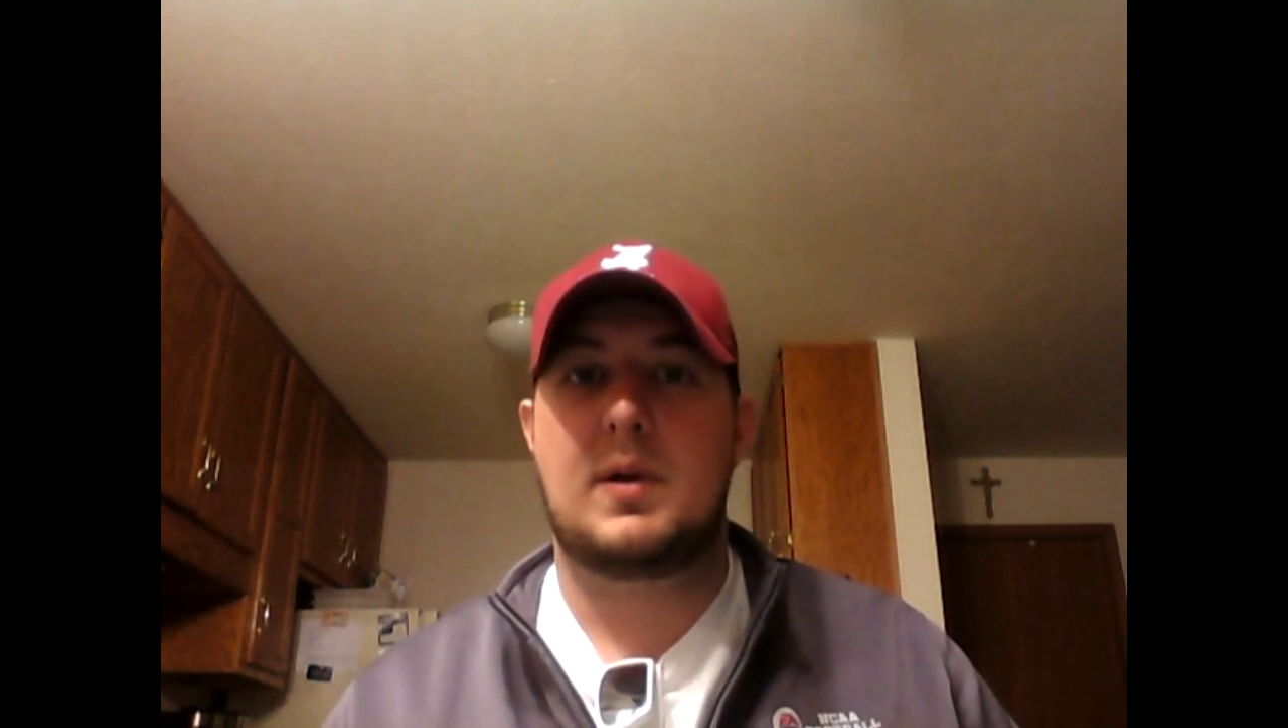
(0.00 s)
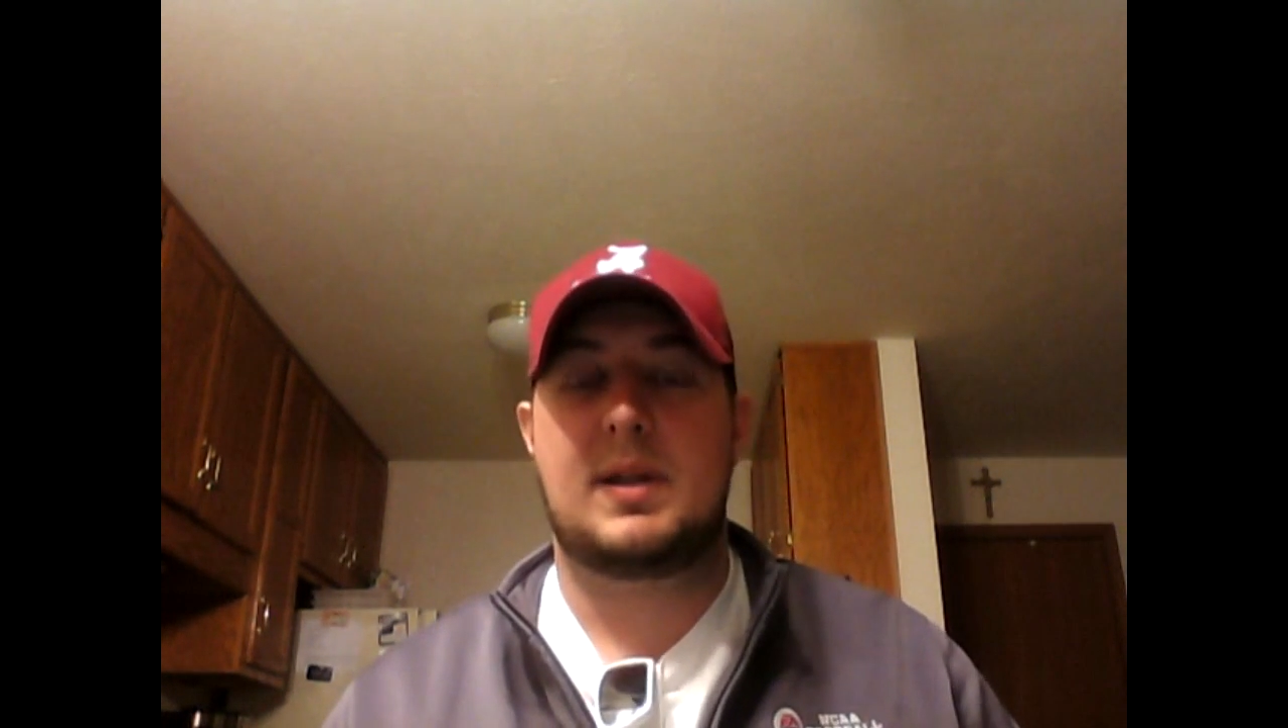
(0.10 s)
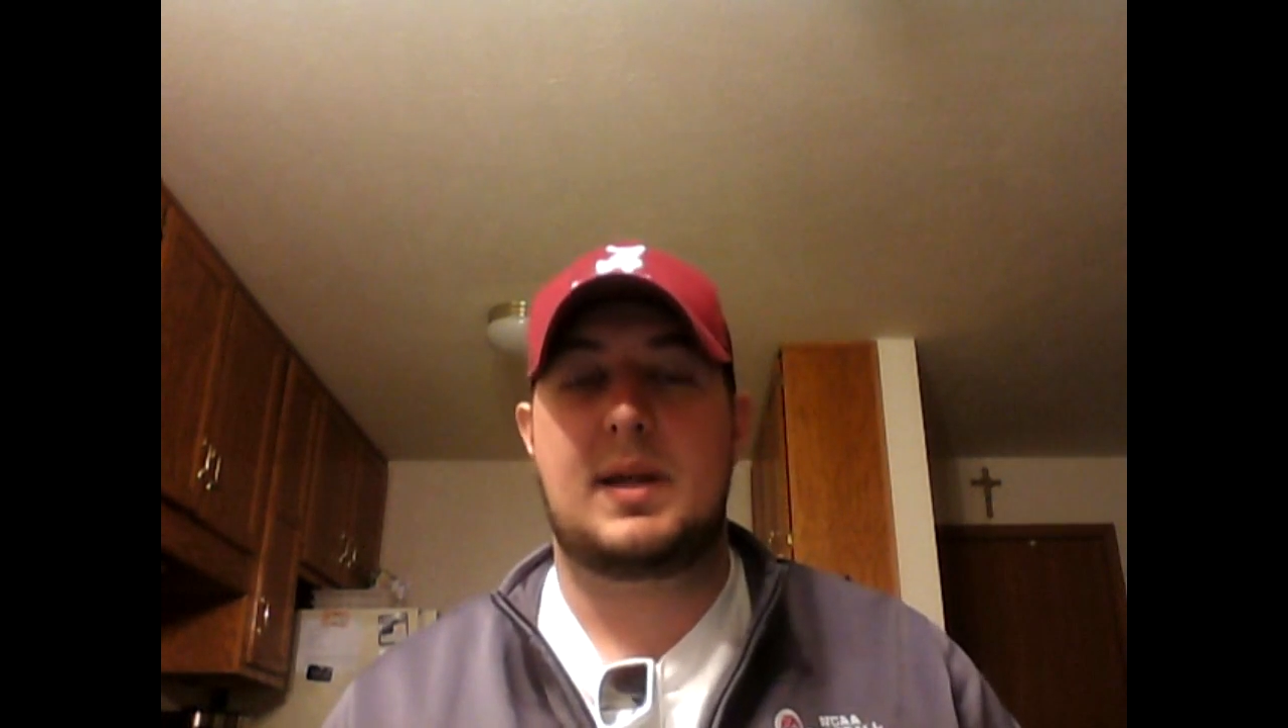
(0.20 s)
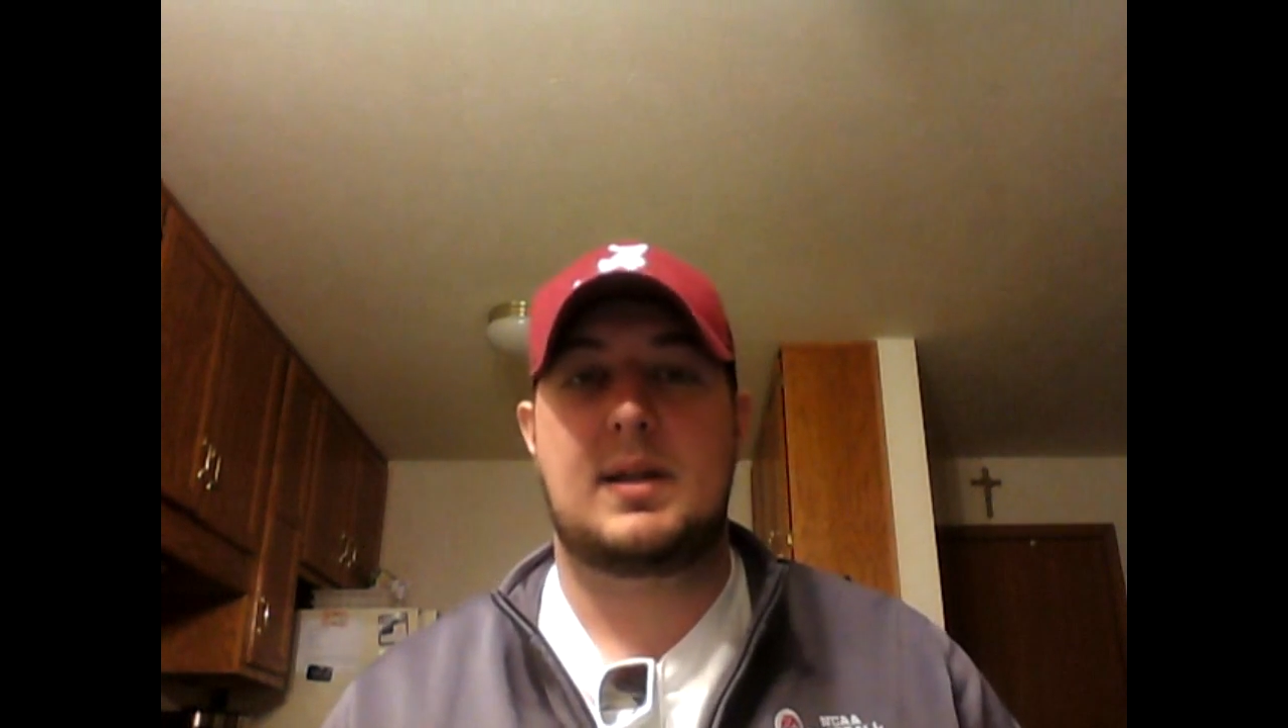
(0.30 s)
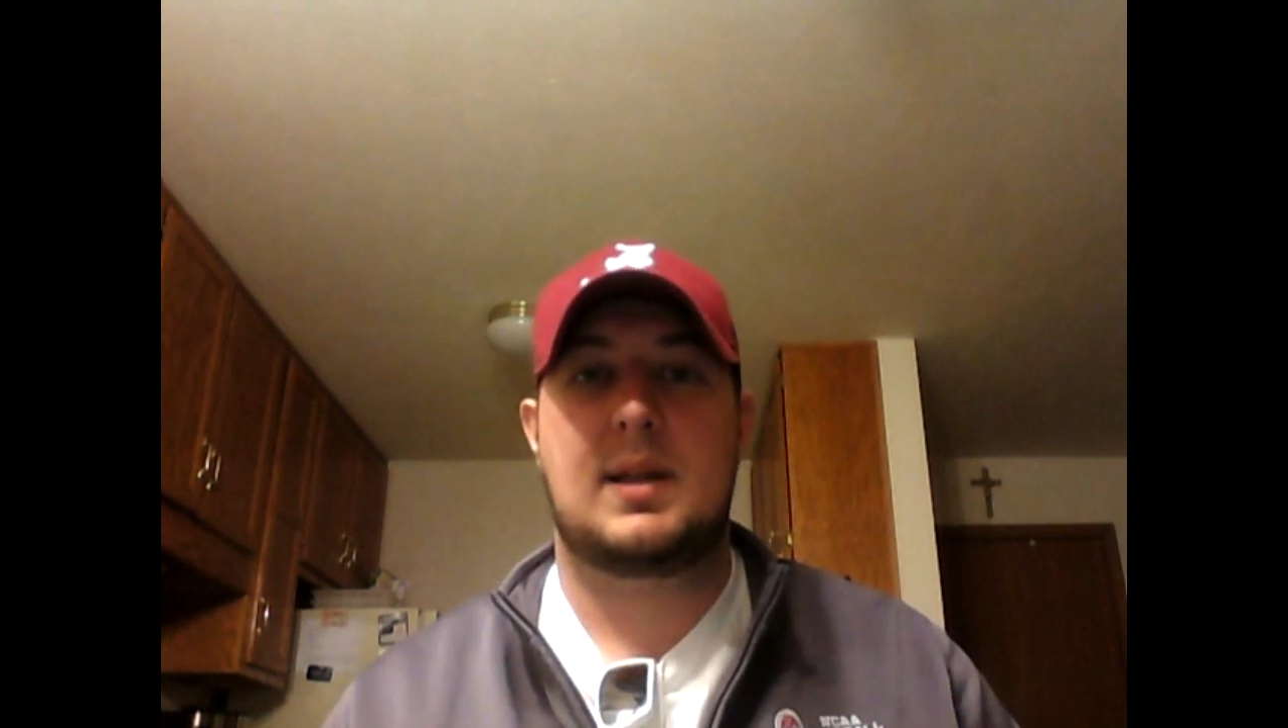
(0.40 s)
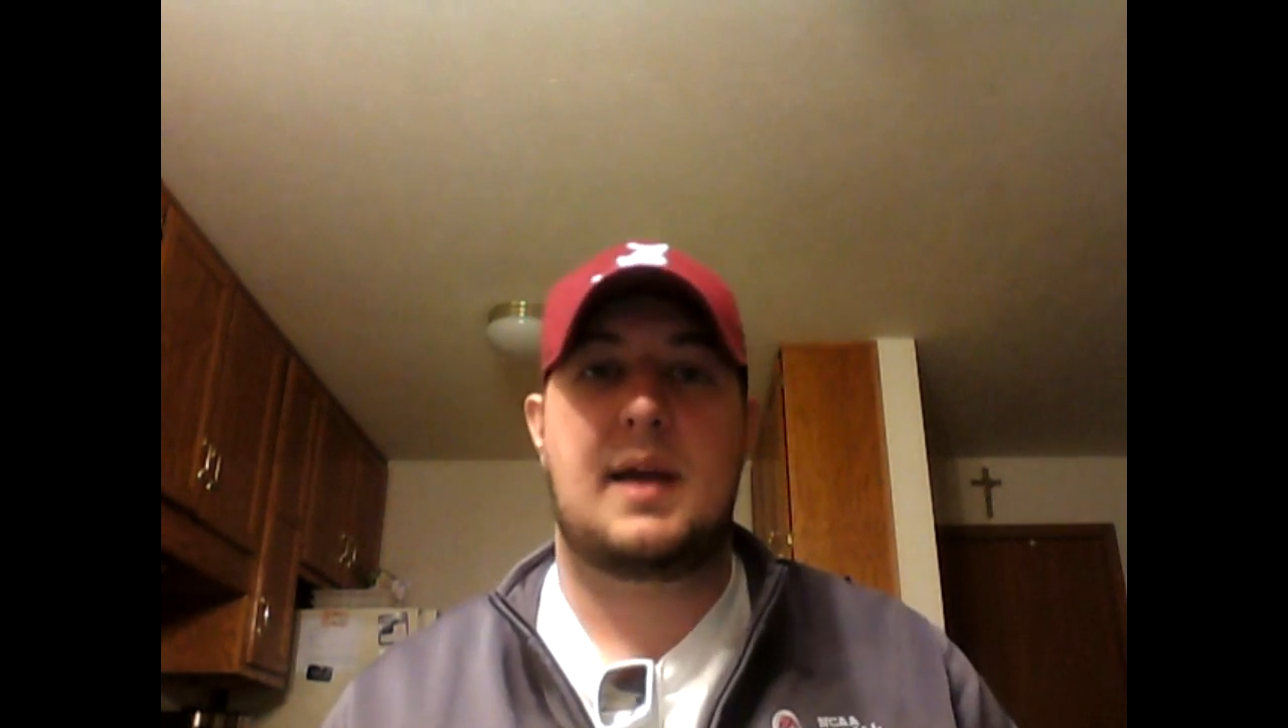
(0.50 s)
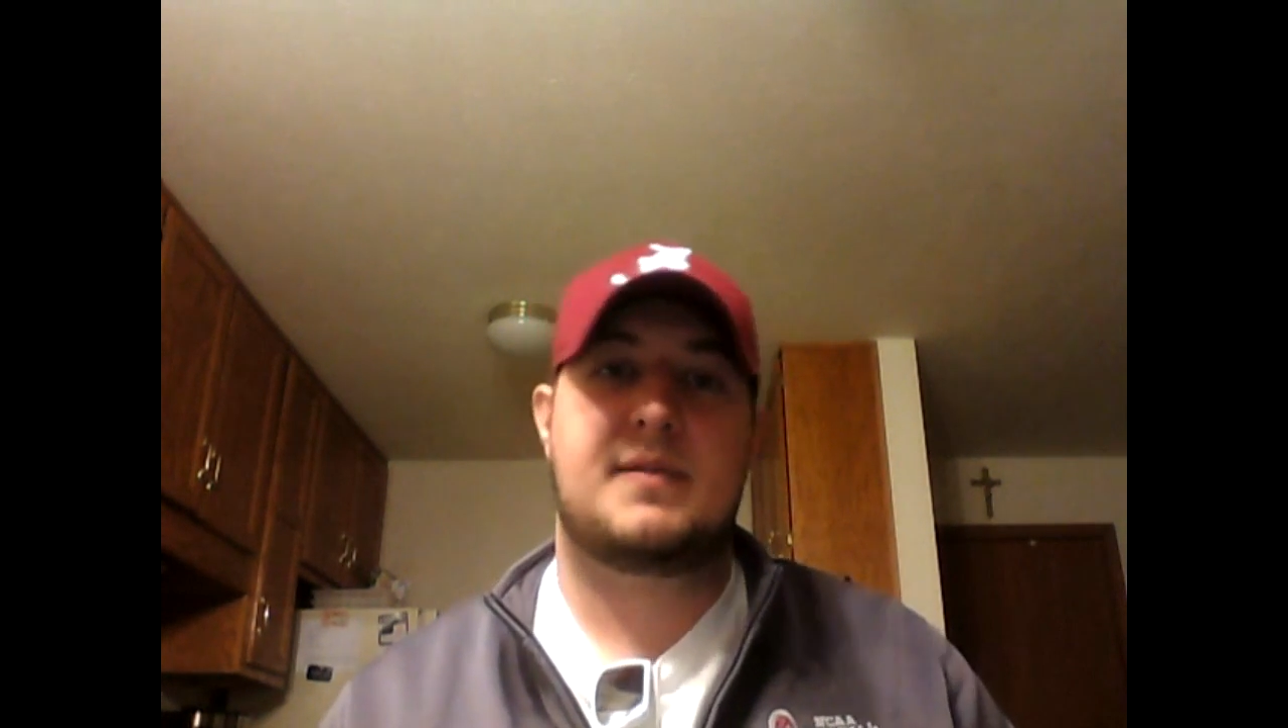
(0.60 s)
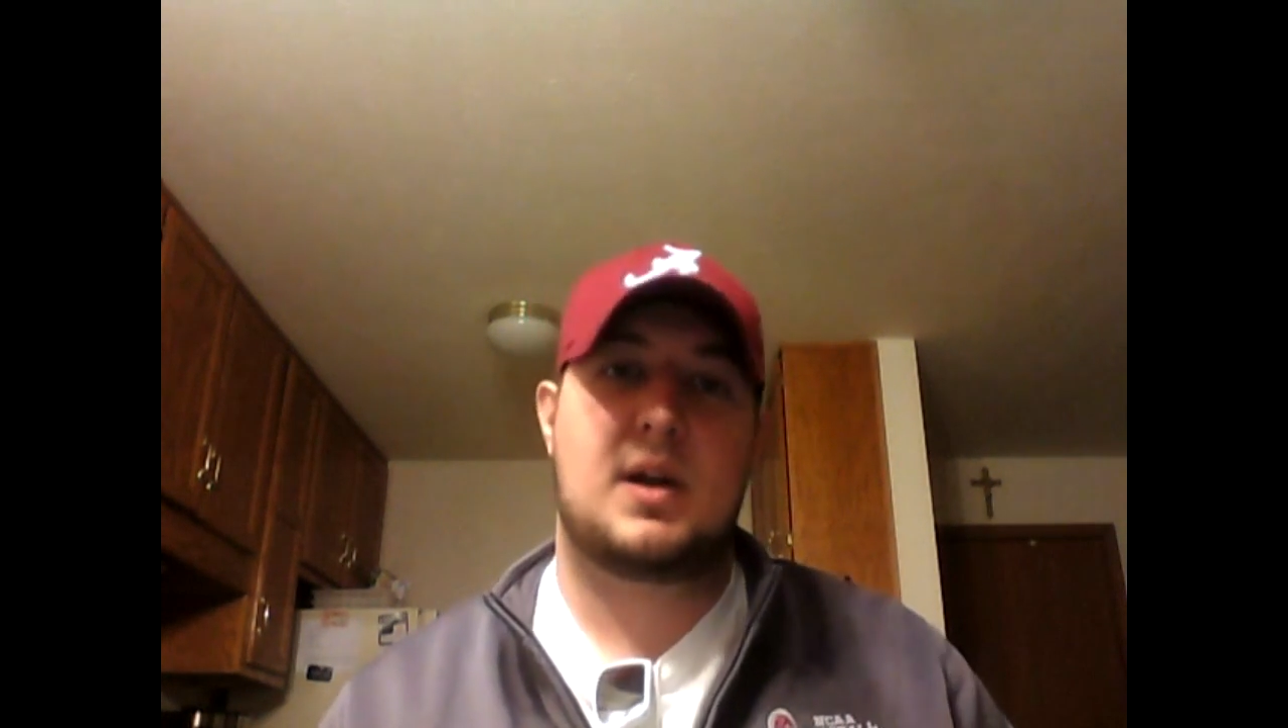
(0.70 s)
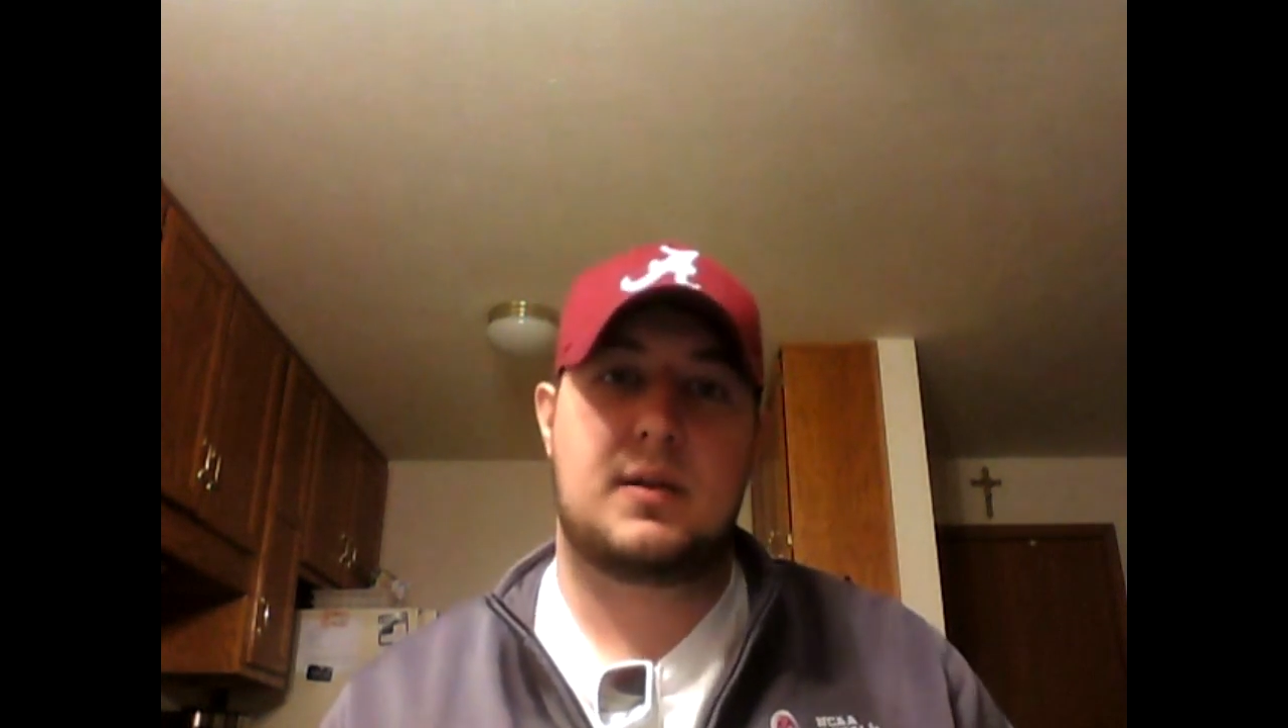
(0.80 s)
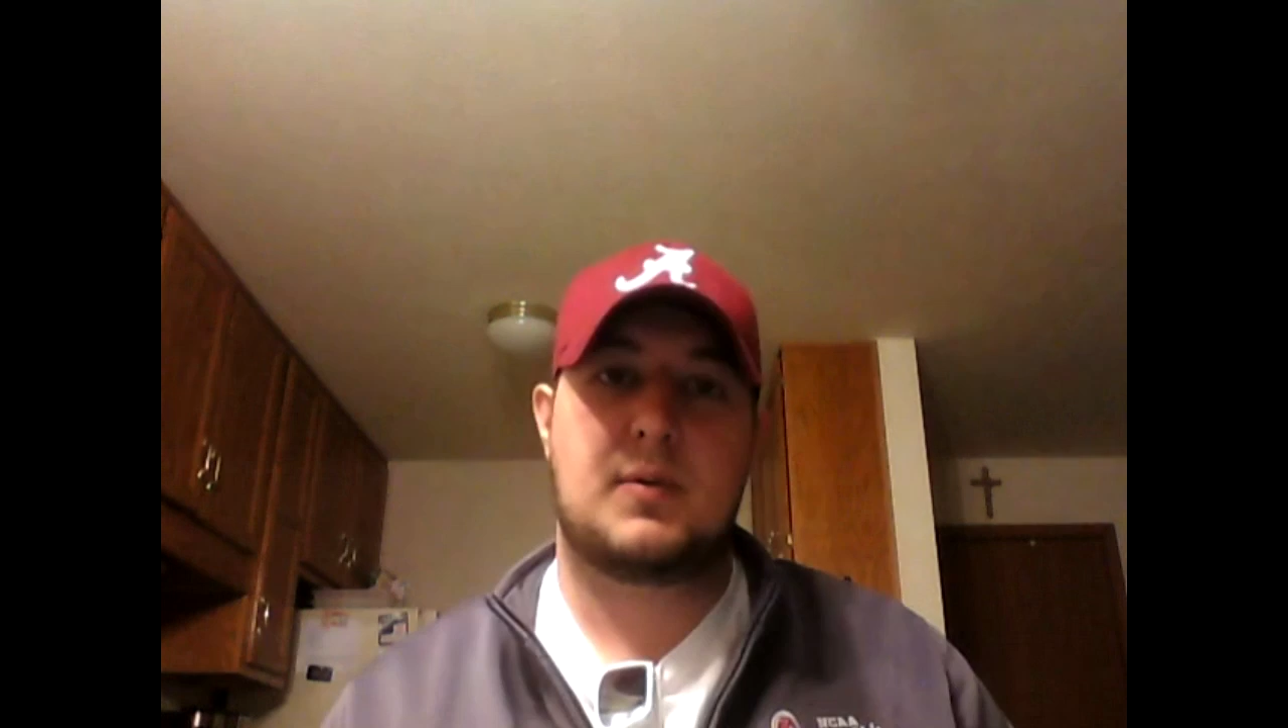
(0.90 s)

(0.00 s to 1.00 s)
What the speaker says: and then left on